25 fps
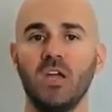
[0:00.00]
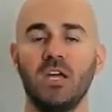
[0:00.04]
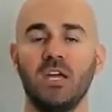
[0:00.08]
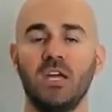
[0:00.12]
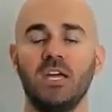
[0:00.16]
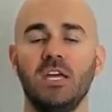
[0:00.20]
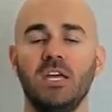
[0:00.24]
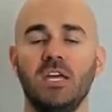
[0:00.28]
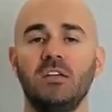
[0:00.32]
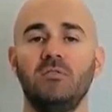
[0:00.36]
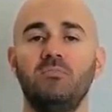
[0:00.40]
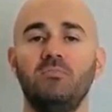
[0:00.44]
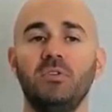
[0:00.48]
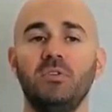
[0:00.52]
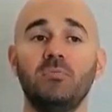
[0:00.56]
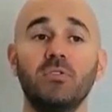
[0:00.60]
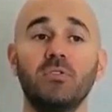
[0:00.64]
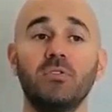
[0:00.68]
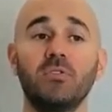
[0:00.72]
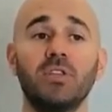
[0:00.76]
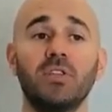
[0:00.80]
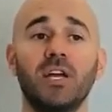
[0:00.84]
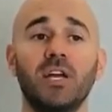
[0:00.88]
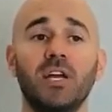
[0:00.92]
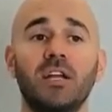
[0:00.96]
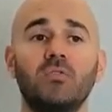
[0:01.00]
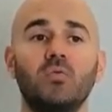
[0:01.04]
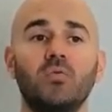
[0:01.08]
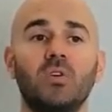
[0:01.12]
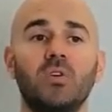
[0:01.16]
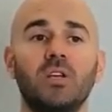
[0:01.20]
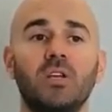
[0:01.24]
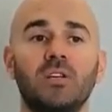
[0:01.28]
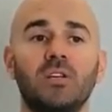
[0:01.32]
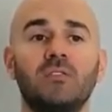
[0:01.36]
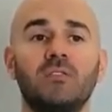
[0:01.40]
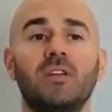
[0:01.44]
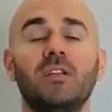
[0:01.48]
And people that
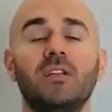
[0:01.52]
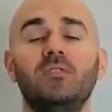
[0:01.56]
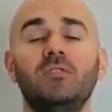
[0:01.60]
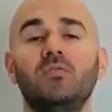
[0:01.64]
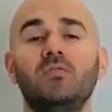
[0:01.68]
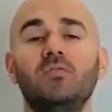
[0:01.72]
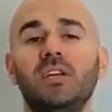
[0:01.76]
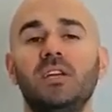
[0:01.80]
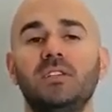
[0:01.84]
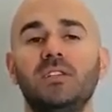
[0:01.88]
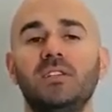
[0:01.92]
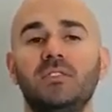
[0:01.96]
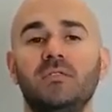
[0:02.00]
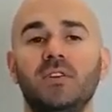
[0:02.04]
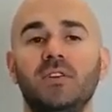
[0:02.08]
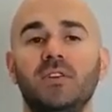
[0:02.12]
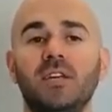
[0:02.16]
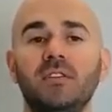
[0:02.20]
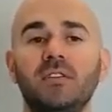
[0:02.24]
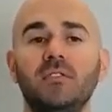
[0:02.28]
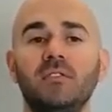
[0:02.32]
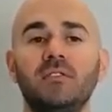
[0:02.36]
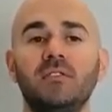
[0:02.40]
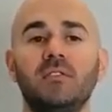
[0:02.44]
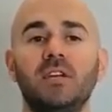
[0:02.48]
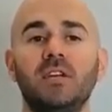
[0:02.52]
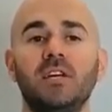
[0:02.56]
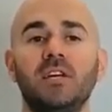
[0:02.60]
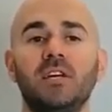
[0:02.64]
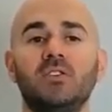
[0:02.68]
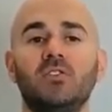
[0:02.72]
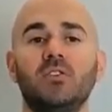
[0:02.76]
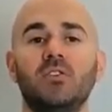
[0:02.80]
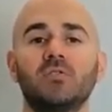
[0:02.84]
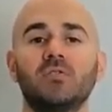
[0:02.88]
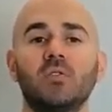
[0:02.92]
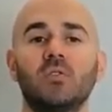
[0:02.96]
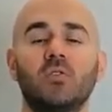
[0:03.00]
will attend today's event and
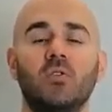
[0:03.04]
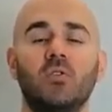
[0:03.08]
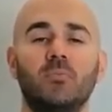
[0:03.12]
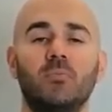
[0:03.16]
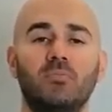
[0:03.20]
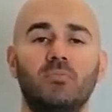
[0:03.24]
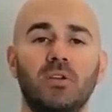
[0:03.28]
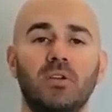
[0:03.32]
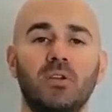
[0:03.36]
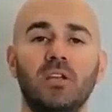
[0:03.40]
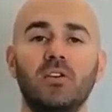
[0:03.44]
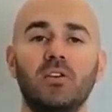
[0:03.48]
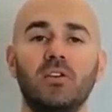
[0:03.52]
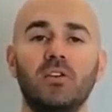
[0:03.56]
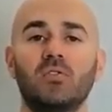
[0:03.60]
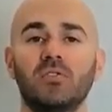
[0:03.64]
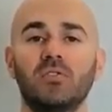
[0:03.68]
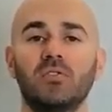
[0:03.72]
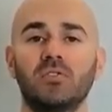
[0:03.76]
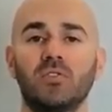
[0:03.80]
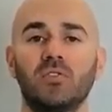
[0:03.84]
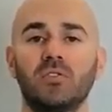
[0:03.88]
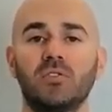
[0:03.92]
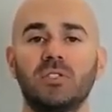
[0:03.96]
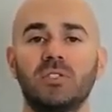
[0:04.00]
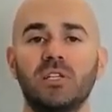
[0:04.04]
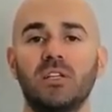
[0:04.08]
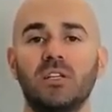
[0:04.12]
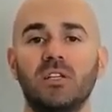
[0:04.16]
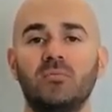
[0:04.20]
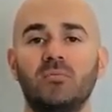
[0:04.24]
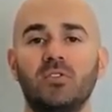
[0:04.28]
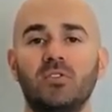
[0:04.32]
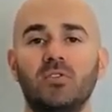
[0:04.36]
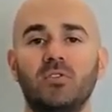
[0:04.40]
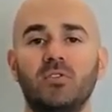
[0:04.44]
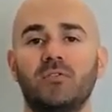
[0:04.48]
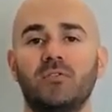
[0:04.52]
also complete a course on
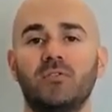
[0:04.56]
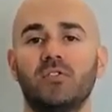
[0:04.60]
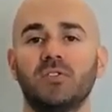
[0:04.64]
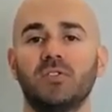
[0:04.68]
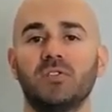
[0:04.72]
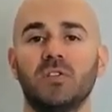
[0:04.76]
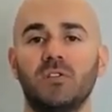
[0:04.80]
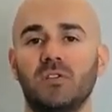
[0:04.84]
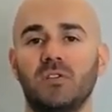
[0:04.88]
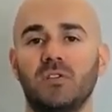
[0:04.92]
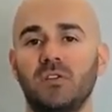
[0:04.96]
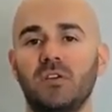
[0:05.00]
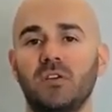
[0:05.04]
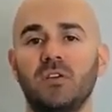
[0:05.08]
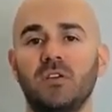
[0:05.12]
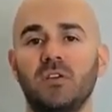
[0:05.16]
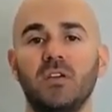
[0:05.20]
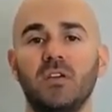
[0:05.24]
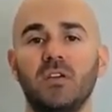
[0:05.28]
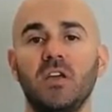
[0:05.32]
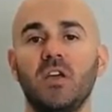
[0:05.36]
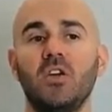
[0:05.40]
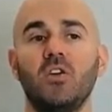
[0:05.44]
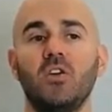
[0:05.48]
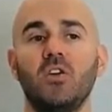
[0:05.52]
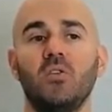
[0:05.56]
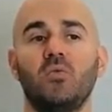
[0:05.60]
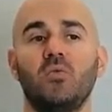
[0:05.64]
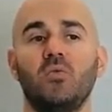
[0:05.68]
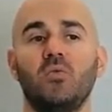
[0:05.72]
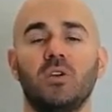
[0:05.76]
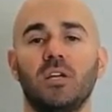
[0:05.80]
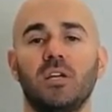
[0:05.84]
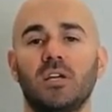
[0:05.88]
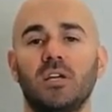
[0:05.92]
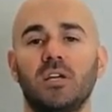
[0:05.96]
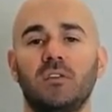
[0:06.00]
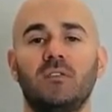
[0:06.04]
Scylladb University
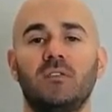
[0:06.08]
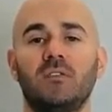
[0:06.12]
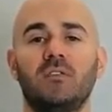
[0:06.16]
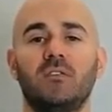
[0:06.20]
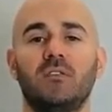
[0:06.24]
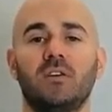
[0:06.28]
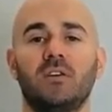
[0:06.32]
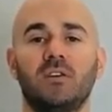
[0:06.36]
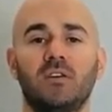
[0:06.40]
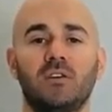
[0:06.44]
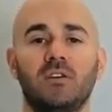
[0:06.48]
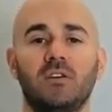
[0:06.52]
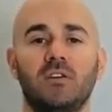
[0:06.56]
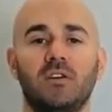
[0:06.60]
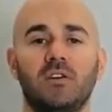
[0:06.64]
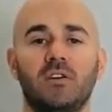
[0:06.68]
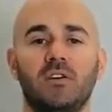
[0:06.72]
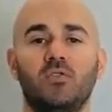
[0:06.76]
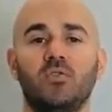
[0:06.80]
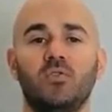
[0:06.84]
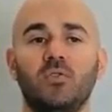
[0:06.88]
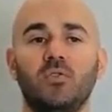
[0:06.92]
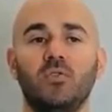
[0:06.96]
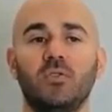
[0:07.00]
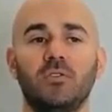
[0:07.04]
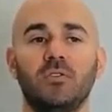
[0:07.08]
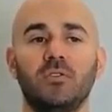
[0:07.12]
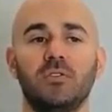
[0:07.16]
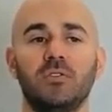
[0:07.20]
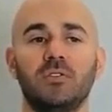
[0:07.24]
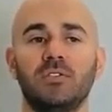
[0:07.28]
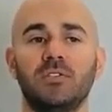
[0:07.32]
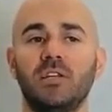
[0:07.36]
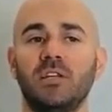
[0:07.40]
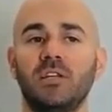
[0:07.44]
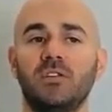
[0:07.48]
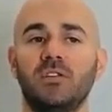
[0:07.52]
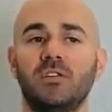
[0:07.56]
will get a cool
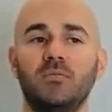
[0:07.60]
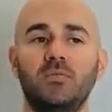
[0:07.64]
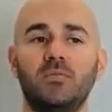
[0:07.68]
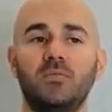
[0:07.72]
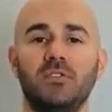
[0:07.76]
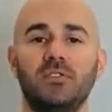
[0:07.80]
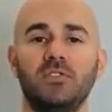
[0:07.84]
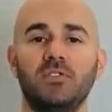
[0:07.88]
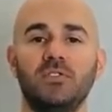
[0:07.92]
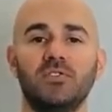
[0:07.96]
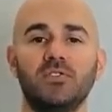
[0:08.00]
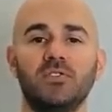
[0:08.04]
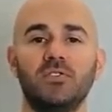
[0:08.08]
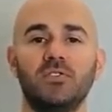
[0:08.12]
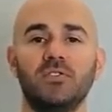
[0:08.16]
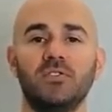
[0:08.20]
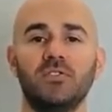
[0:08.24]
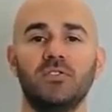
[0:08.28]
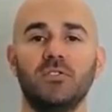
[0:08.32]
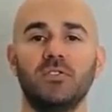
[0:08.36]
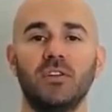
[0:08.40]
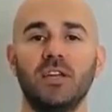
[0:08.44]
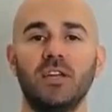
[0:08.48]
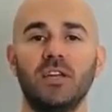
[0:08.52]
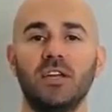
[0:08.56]
Scylladb t-shirt.